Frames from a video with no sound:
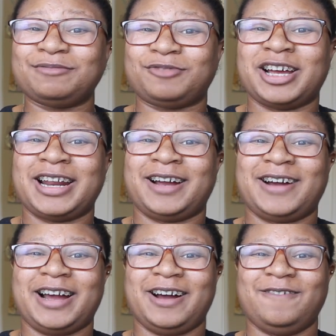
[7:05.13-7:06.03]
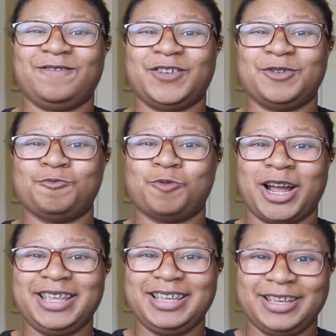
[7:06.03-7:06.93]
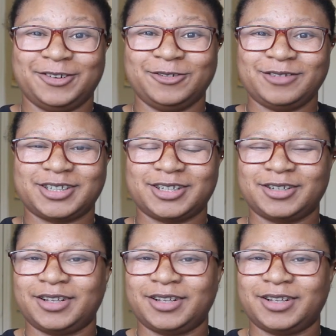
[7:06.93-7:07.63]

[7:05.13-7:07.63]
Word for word: brought out from white guilt,